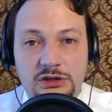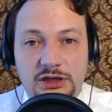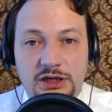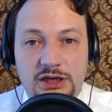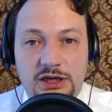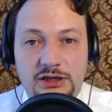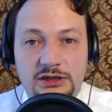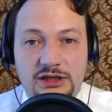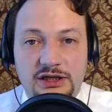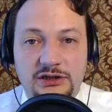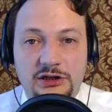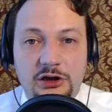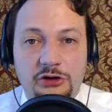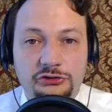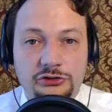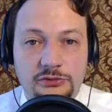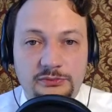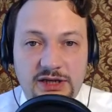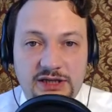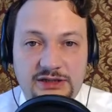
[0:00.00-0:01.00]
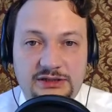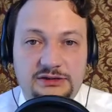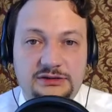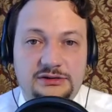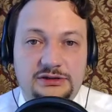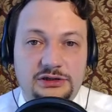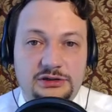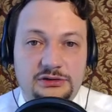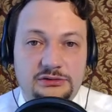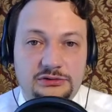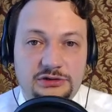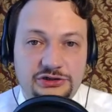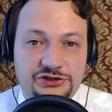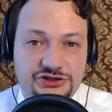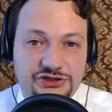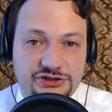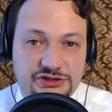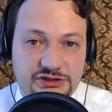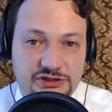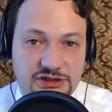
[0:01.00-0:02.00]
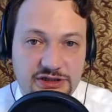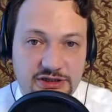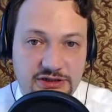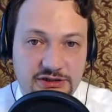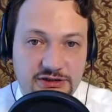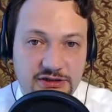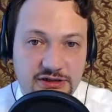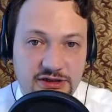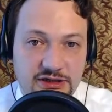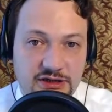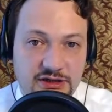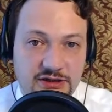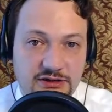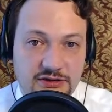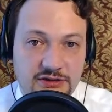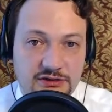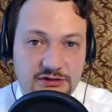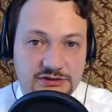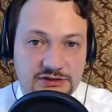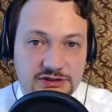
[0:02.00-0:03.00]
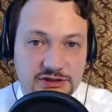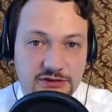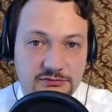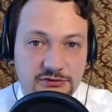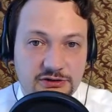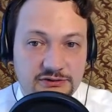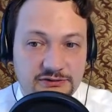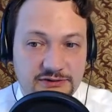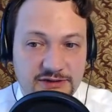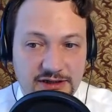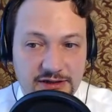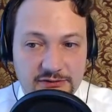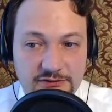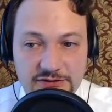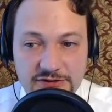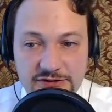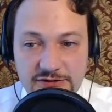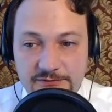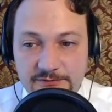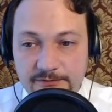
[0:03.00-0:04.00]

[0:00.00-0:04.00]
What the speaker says: and it automatically launches it in some containers.